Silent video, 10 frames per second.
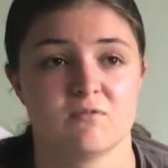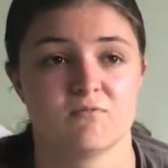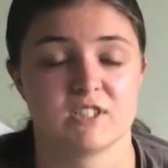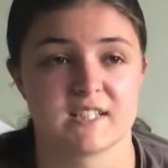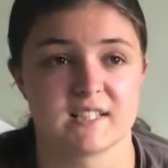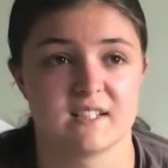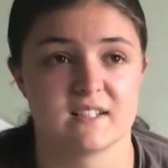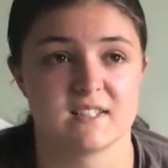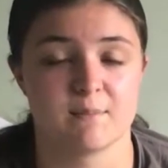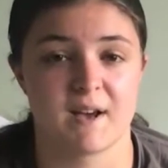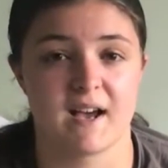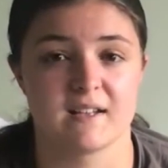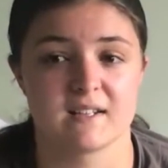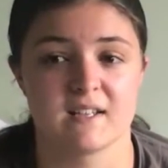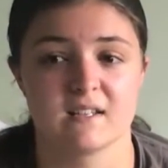ridiculously
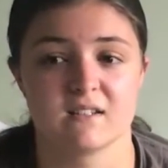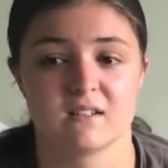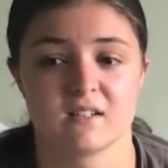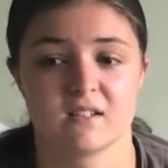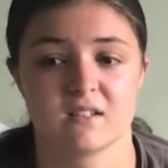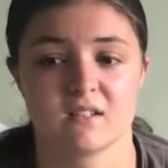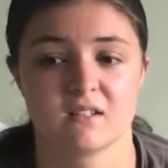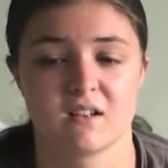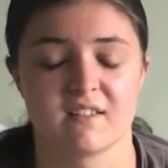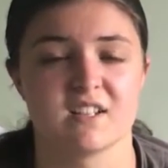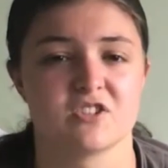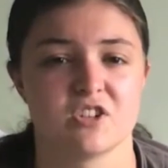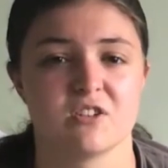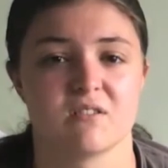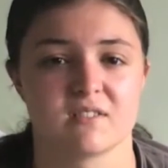bad. In, I think,
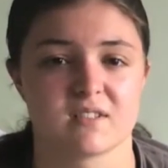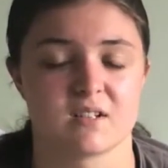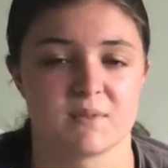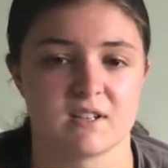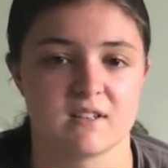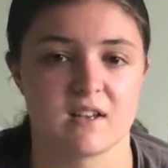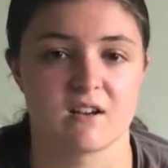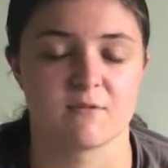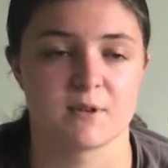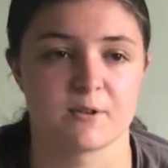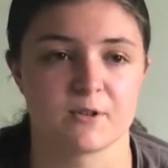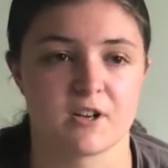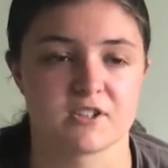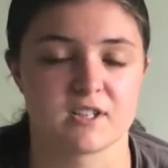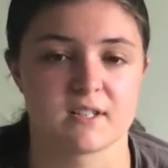June it's going to be a year I've been on
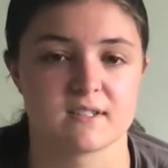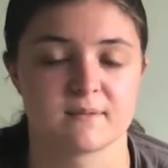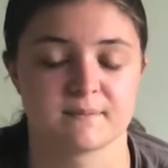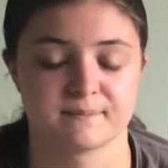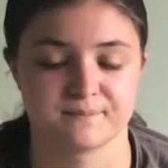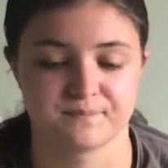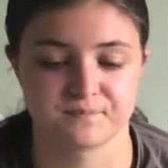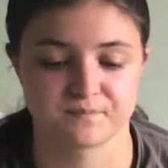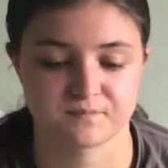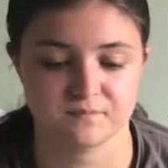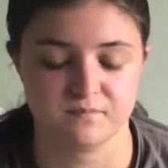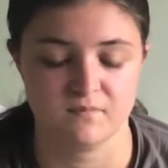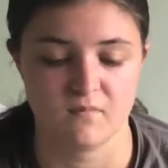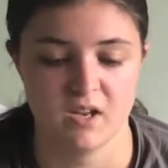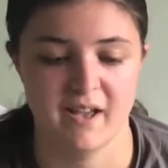crutches.
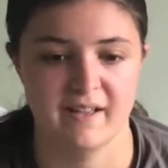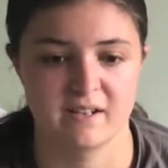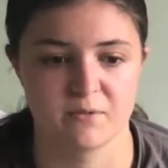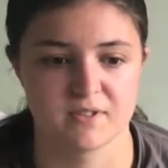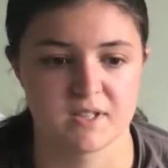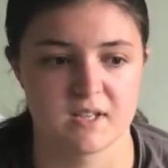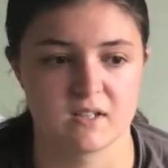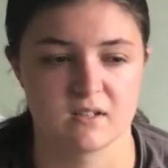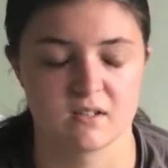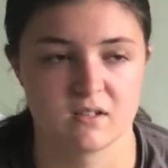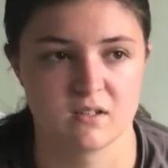And it was in